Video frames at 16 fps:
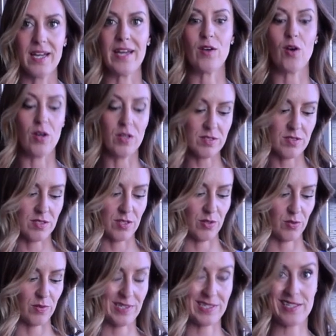And
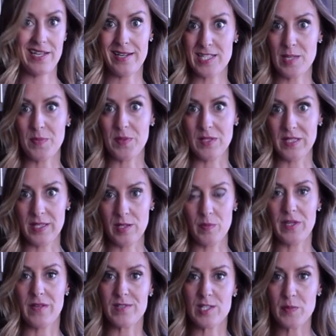also it takes up a little
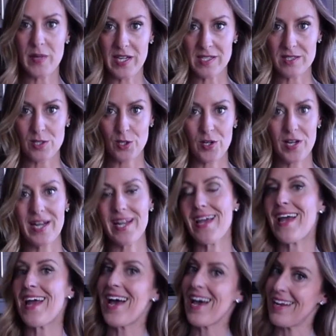bit of space so you're not
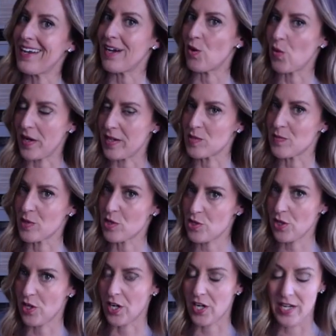adding quite as much
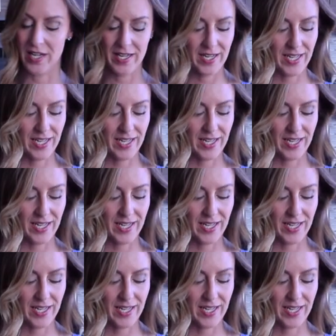sugar.